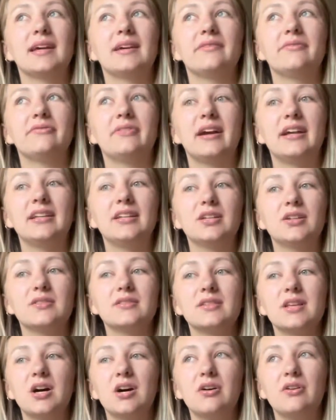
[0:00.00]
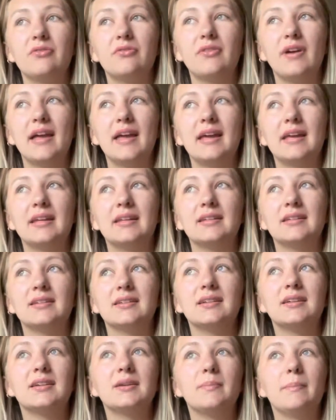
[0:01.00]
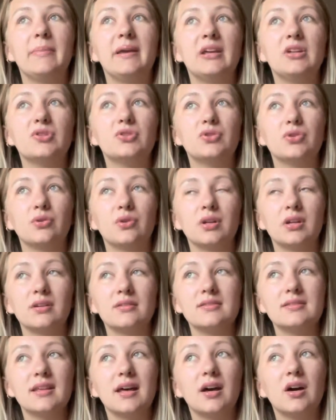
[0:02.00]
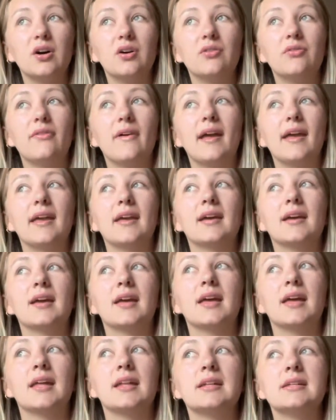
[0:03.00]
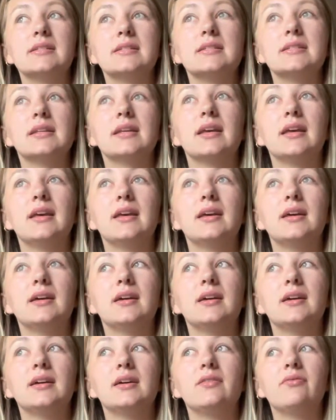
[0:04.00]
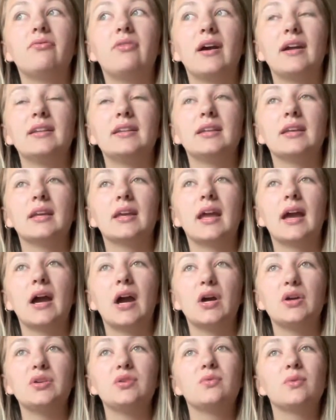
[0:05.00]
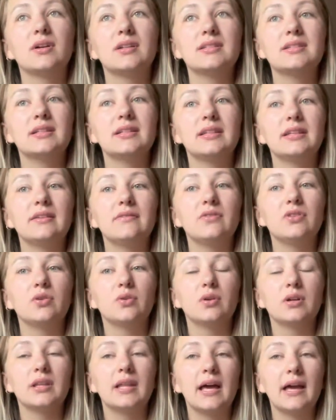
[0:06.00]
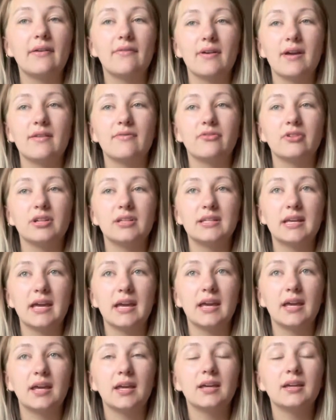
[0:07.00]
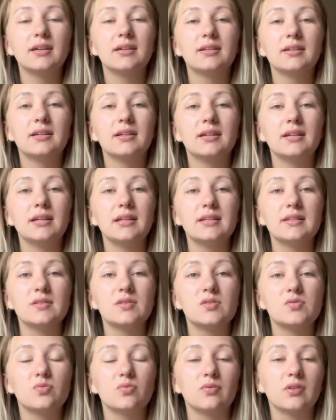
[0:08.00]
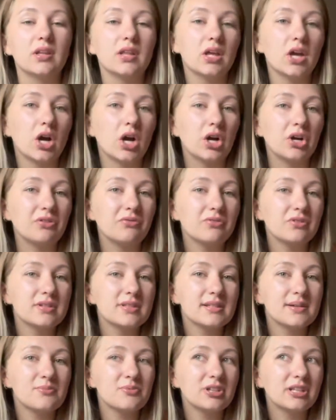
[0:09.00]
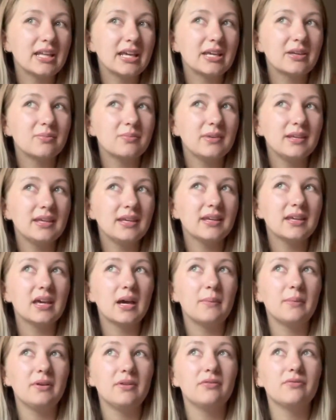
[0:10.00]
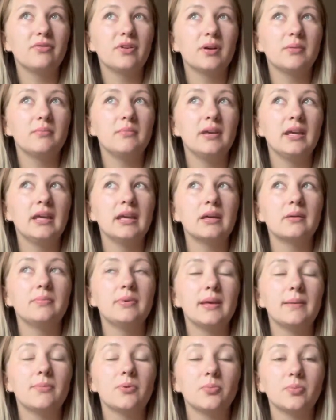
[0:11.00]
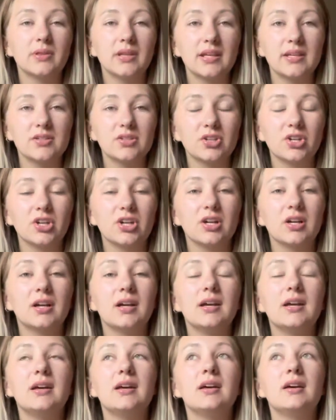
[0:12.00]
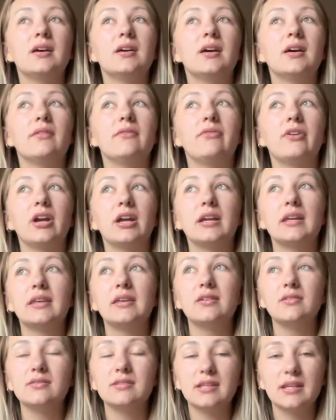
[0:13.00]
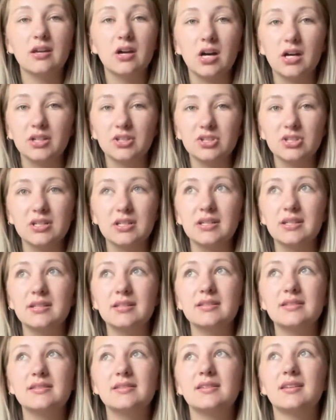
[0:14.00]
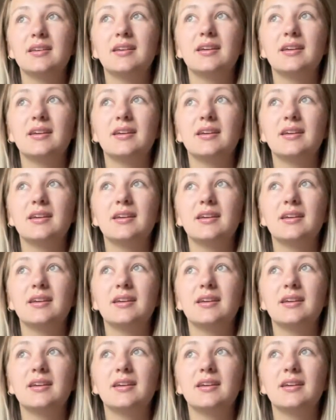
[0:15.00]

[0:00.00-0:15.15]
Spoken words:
Finding yourself and being true to yourself and finding how you want to live your life every day is really hard for someone like me, coming from being a people pleaser, very guilty conscious